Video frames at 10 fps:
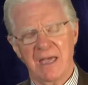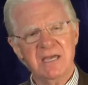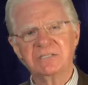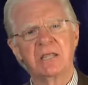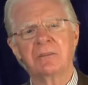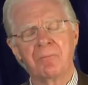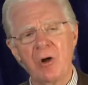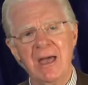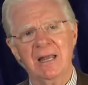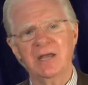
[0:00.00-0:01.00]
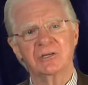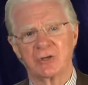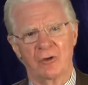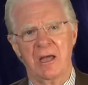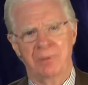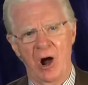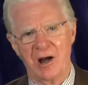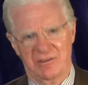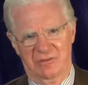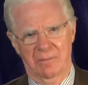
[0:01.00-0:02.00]
He said the brain is only a
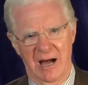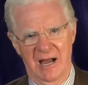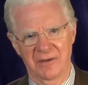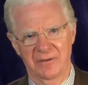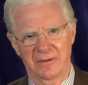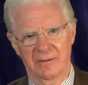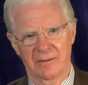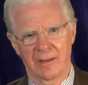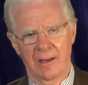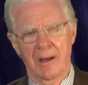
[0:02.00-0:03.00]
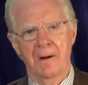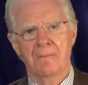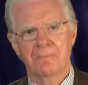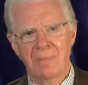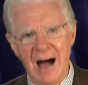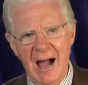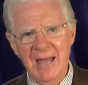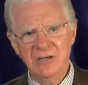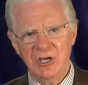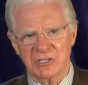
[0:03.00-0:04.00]
part of the mind. Mind